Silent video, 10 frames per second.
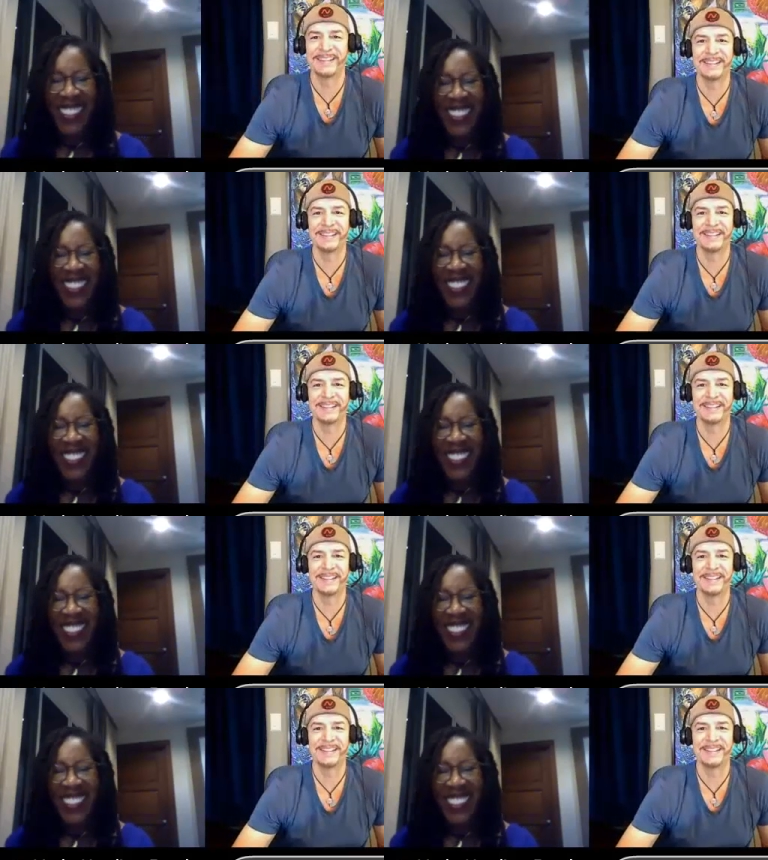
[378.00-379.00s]

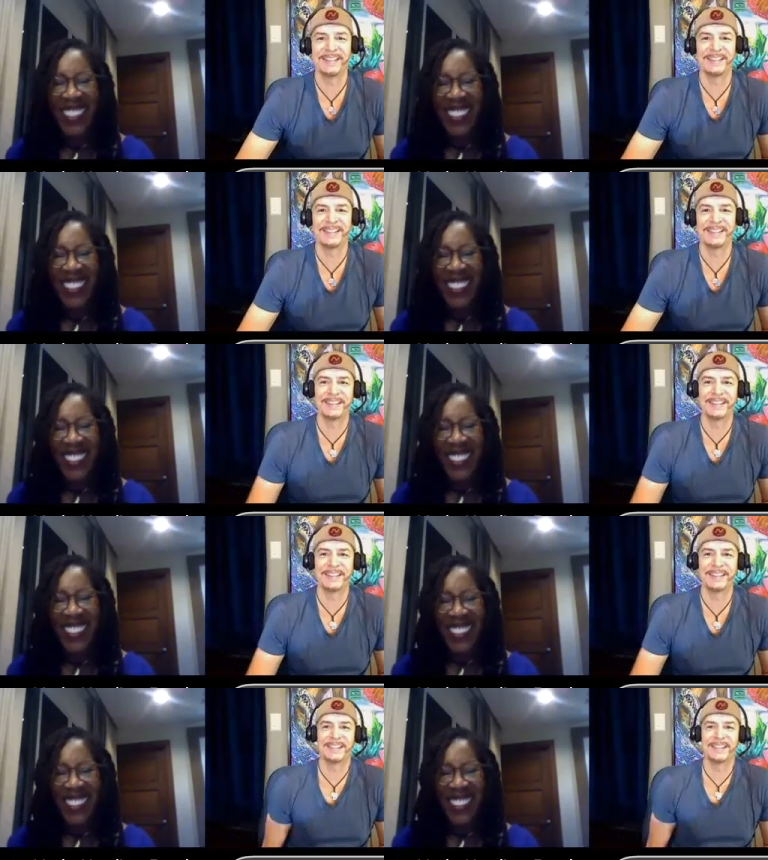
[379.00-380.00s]

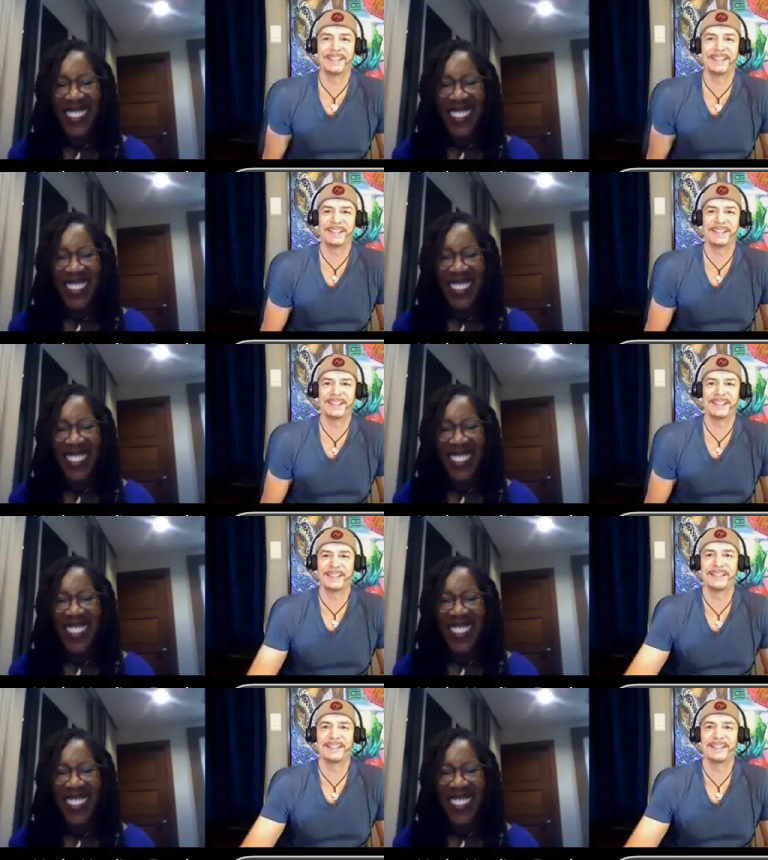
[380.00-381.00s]

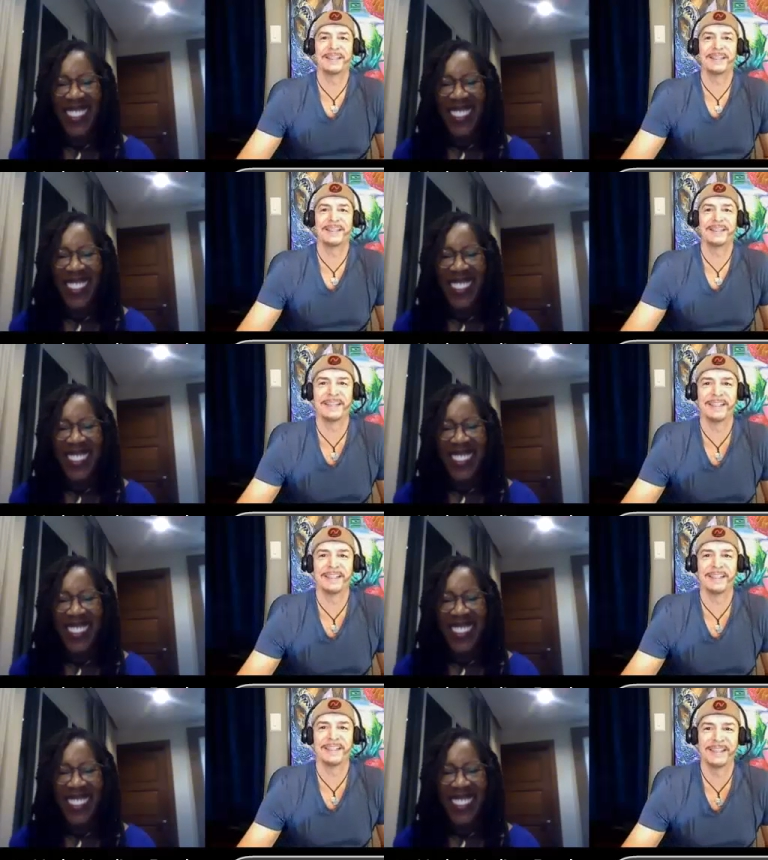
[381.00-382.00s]

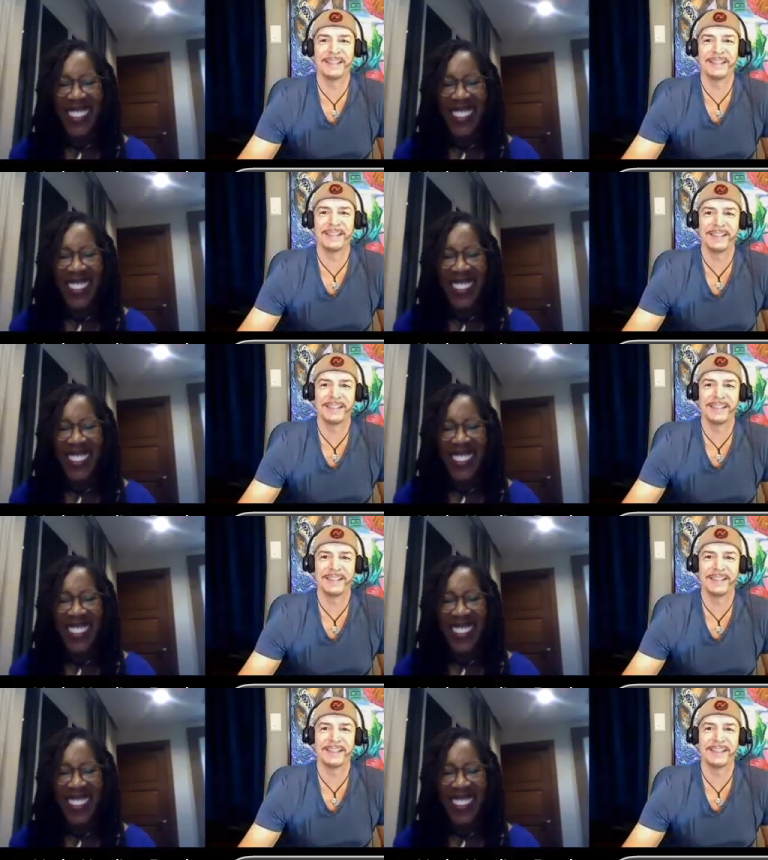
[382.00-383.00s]

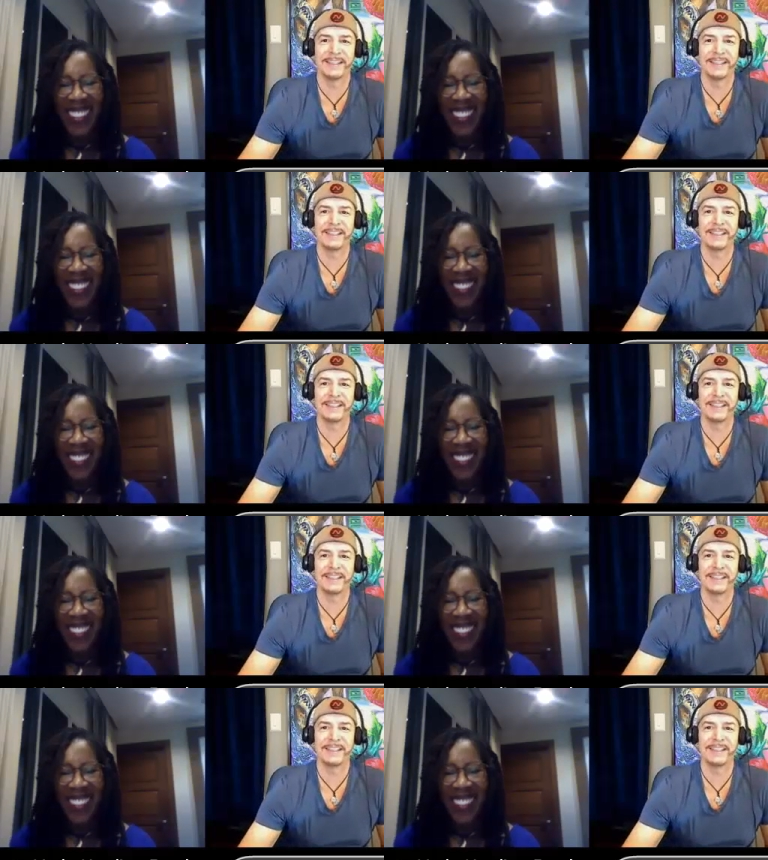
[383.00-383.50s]
No one is speaking in this clip.